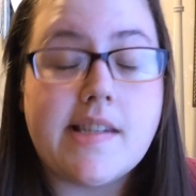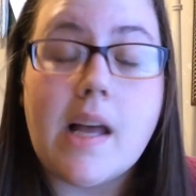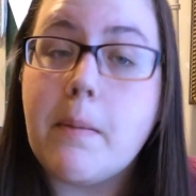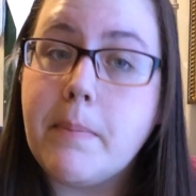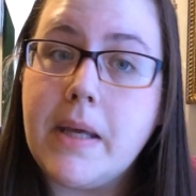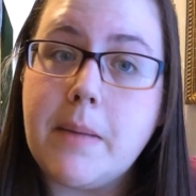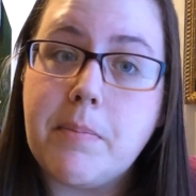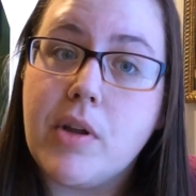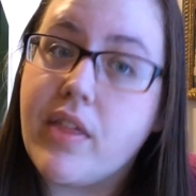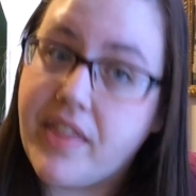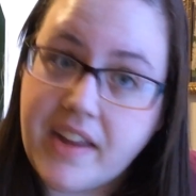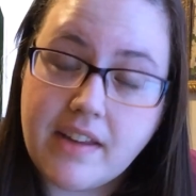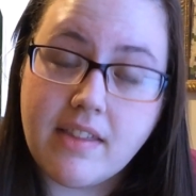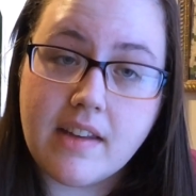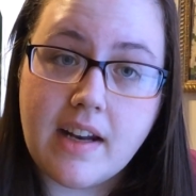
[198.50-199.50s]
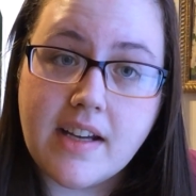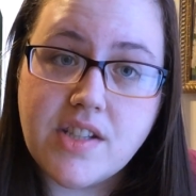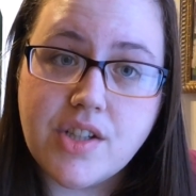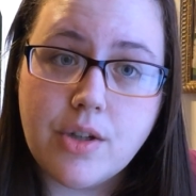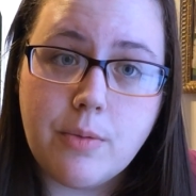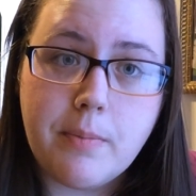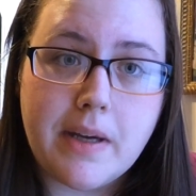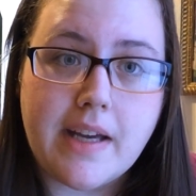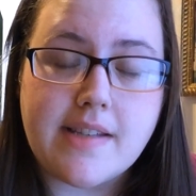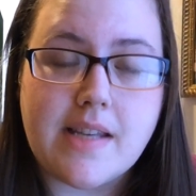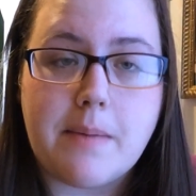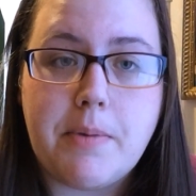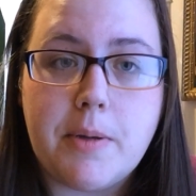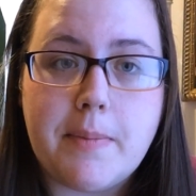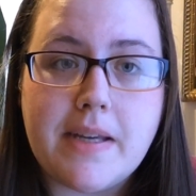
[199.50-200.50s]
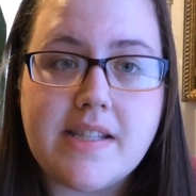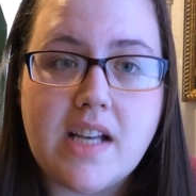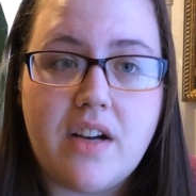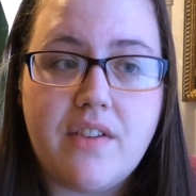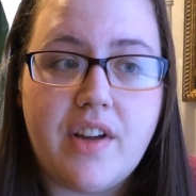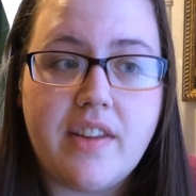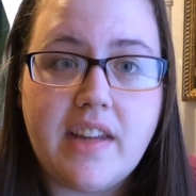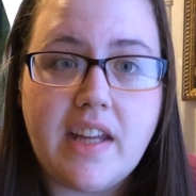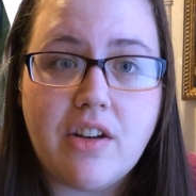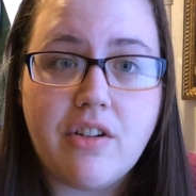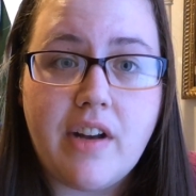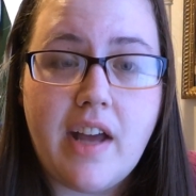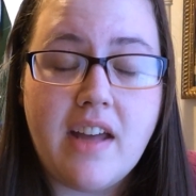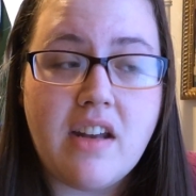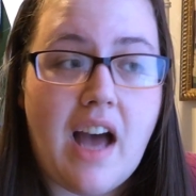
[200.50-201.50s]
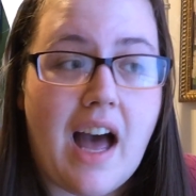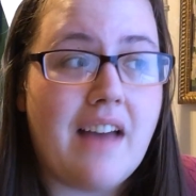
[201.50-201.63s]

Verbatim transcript: Some people think that I do because I put myself on the internet.